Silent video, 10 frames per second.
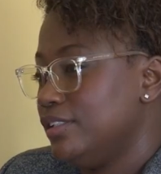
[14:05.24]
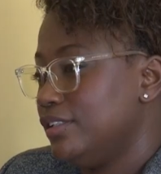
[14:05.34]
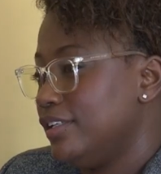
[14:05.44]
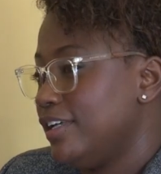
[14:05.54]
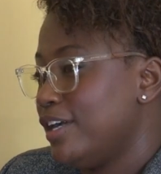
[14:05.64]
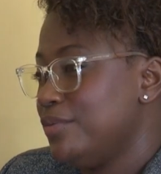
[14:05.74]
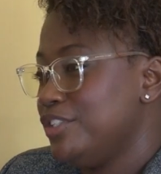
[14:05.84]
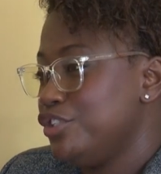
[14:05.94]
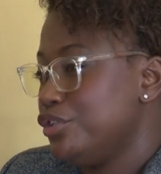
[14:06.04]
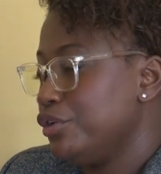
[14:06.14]
like how
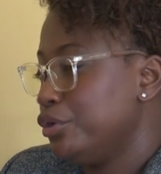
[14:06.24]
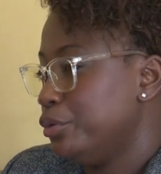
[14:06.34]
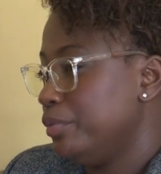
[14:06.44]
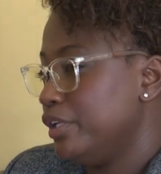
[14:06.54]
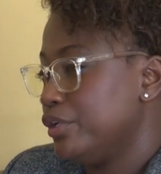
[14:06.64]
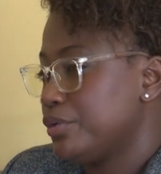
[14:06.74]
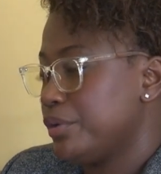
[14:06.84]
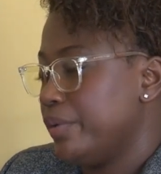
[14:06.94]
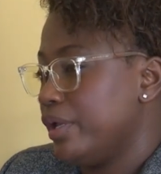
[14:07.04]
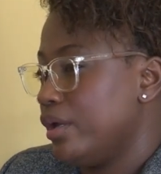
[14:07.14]
did you cope like
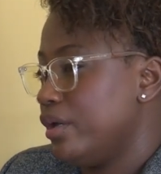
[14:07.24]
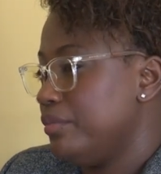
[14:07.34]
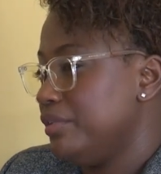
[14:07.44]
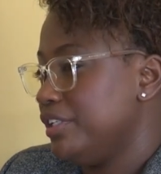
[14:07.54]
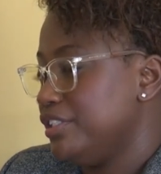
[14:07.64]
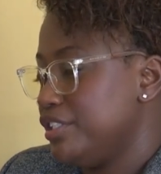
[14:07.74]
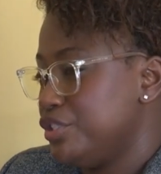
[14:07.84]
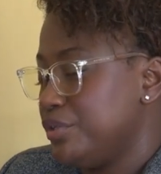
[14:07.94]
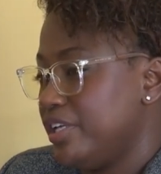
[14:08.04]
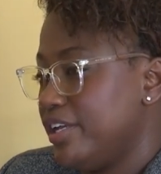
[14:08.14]
growing up like did
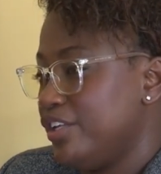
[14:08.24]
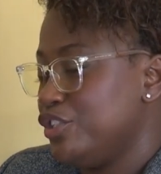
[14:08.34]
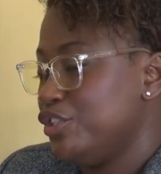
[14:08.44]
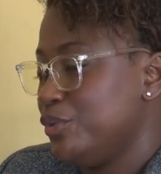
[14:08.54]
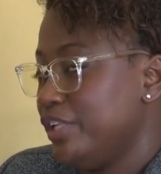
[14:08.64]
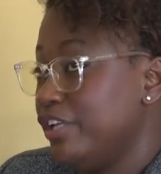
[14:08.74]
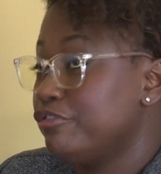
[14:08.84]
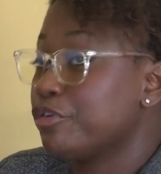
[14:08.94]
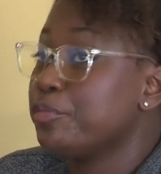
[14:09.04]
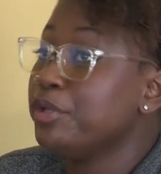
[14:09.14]
you get into like
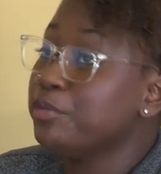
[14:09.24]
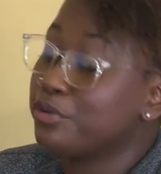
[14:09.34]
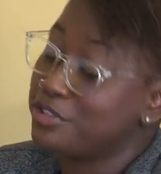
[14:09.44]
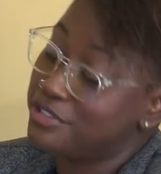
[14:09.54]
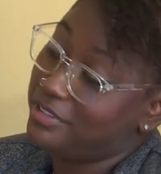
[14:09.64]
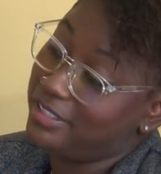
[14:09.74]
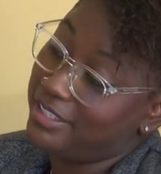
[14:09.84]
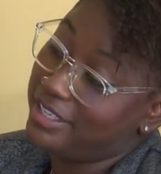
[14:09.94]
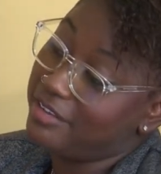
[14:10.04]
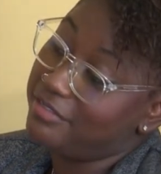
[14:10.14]
for me personally
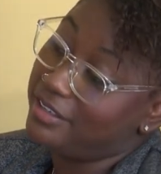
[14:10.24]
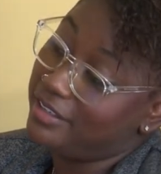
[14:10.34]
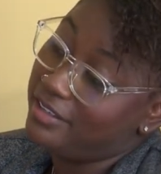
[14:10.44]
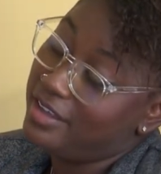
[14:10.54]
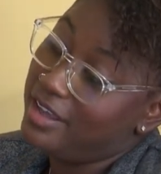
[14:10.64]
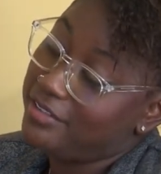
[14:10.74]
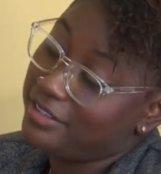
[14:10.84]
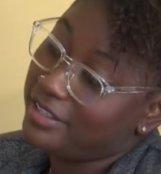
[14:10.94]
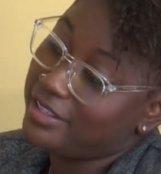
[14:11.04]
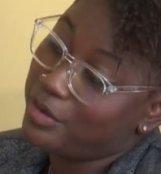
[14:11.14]
like i felt i
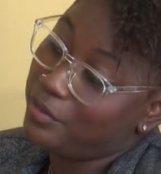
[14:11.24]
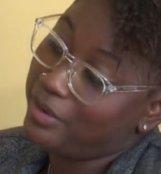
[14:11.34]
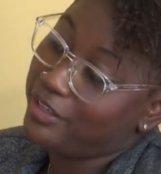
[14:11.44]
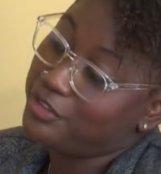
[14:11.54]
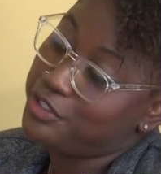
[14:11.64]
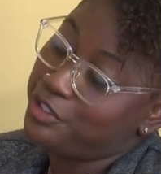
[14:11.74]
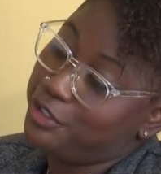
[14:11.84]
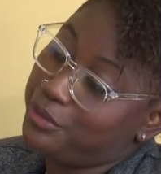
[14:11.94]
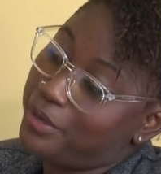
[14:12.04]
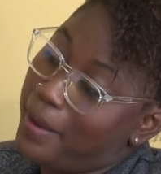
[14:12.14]
feel like i went
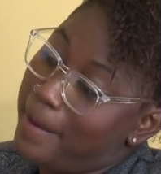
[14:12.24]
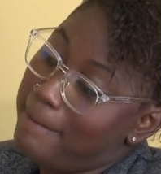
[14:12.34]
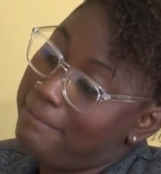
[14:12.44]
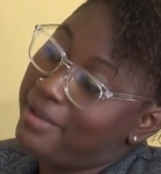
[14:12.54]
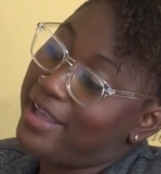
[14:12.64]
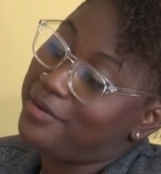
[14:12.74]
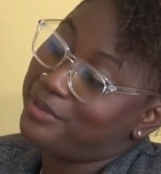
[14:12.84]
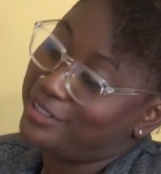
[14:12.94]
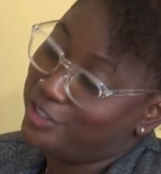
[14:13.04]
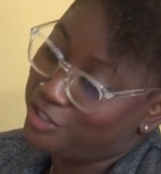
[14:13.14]
into bad
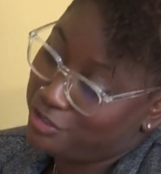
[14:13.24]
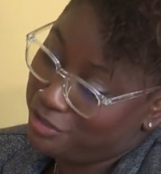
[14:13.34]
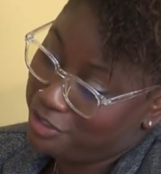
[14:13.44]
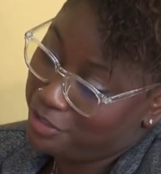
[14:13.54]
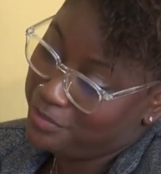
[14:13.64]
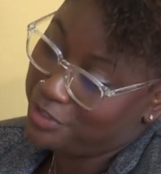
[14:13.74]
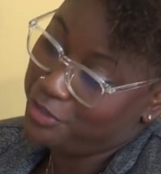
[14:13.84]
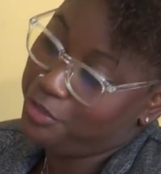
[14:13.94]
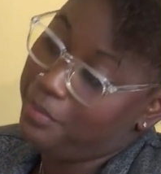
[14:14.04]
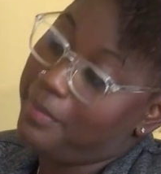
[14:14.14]
relationships
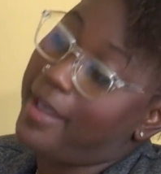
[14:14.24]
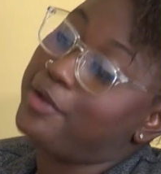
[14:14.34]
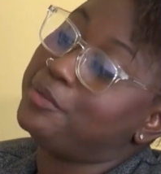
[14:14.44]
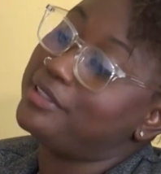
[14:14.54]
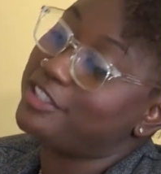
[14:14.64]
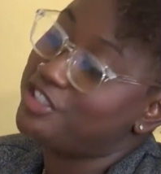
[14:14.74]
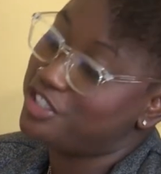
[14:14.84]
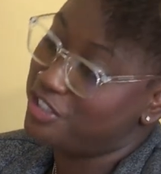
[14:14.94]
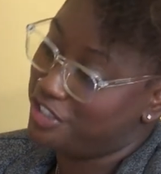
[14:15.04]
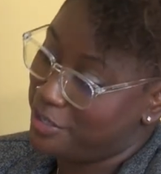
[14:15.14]
into bad
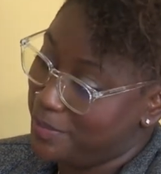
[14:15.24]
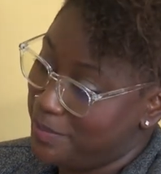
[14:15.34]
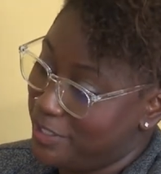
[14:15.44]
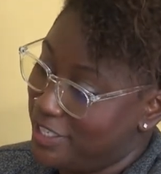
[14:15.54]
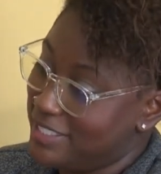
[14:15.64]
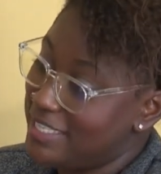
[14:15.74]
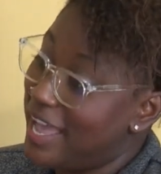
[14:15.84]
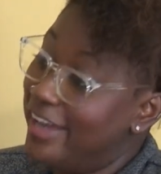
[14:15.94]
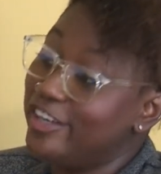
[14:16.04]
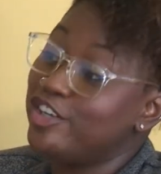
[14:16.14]
relationships because
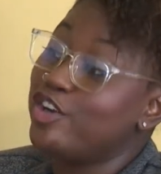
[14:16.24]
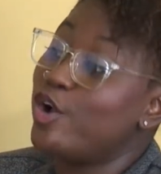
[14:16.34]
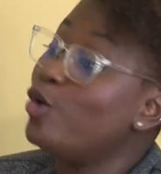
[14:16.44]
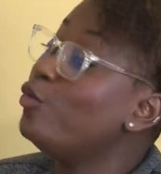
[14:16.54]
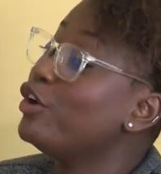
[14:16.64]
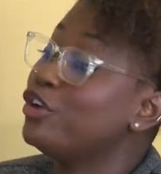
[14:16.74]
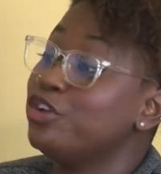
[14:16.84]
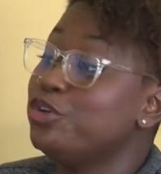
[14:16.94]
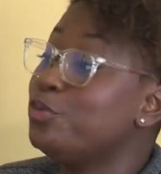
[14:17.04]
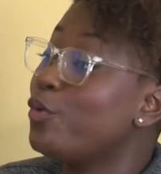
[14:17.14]
i didn't know what a
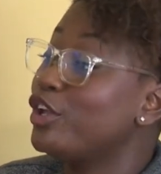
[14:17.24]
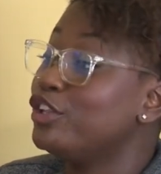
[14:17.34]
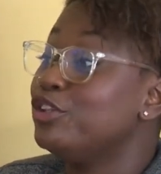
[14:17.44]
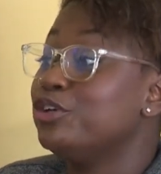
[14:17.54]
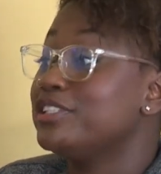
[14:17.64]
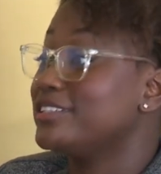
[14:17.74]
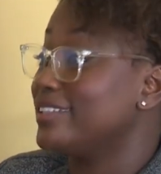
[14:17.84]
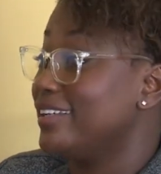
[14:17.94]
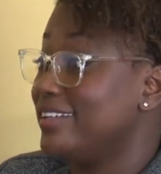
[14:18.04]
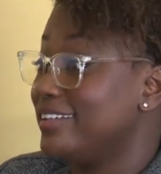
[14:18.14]
good one looked
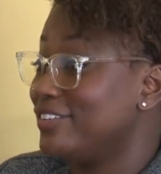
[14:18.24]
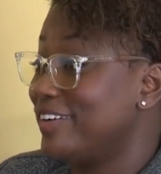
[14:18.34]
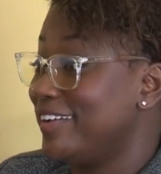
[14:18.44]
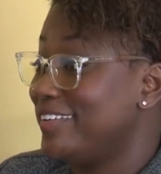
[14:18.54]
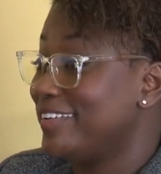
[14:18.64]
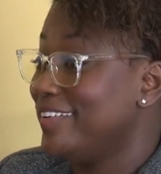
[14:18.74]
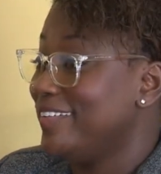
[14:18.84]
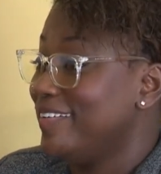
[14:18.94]
like right yeah.